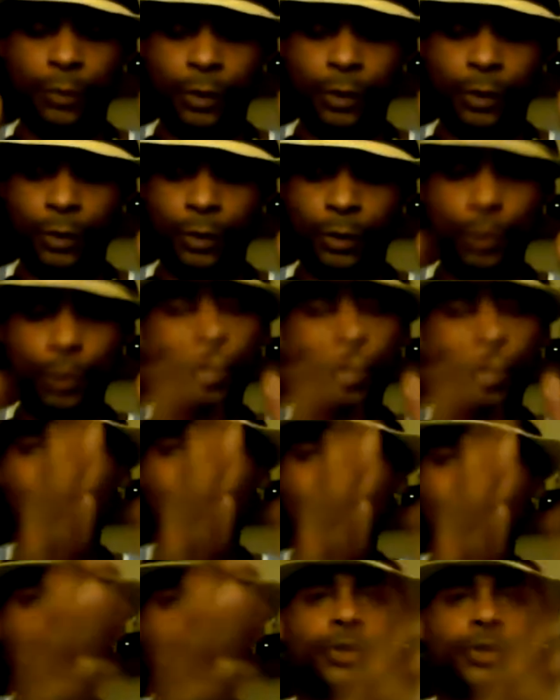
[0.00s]
new
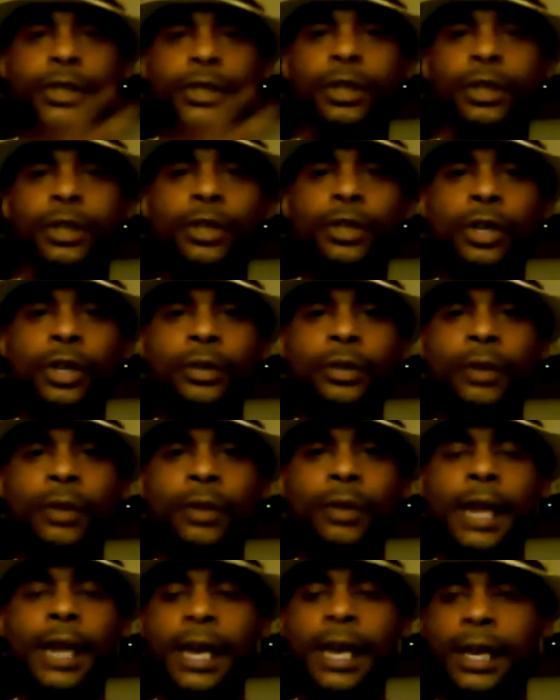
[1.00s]
goals, you
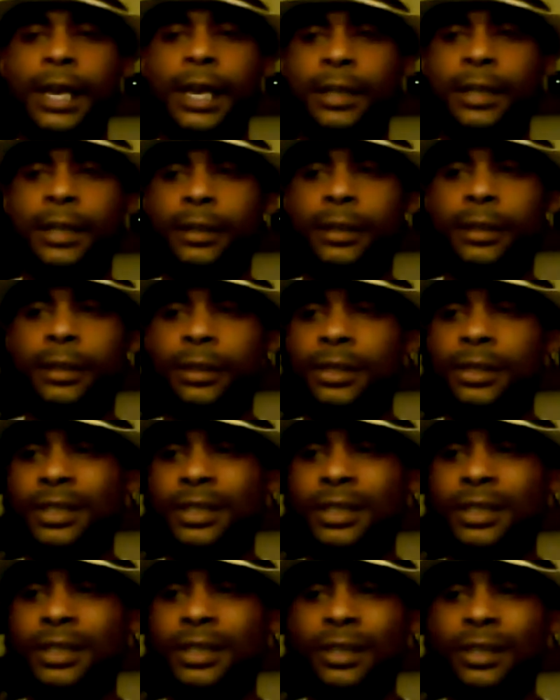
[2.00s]
know, and because
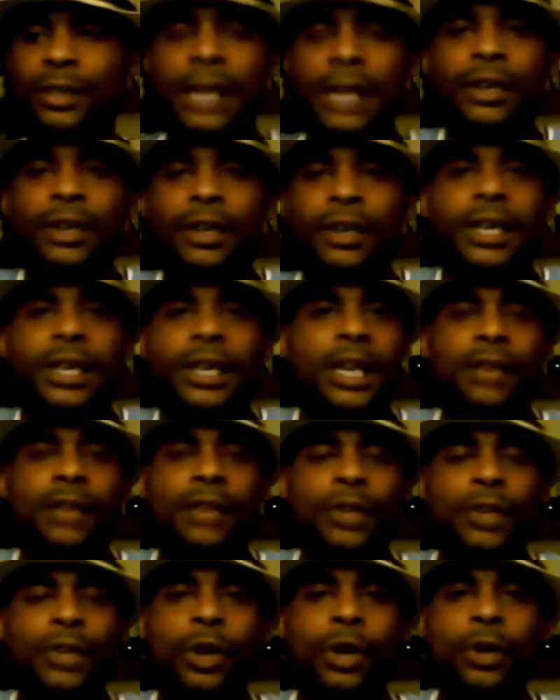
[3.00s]
you're not going to hit
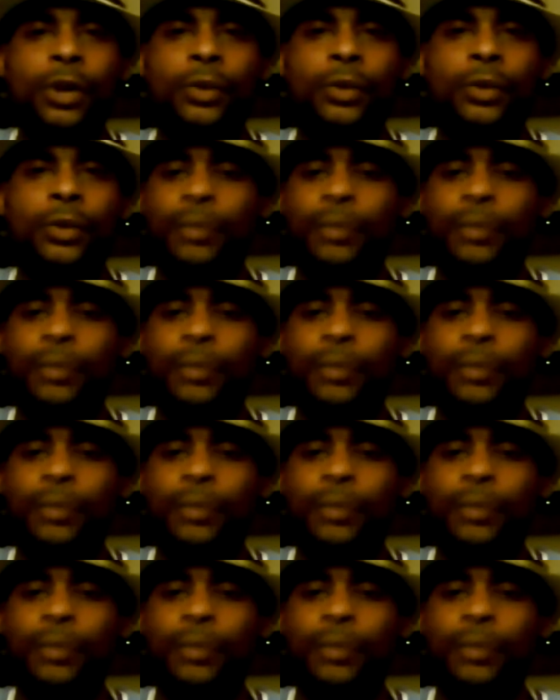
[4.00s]
every goal.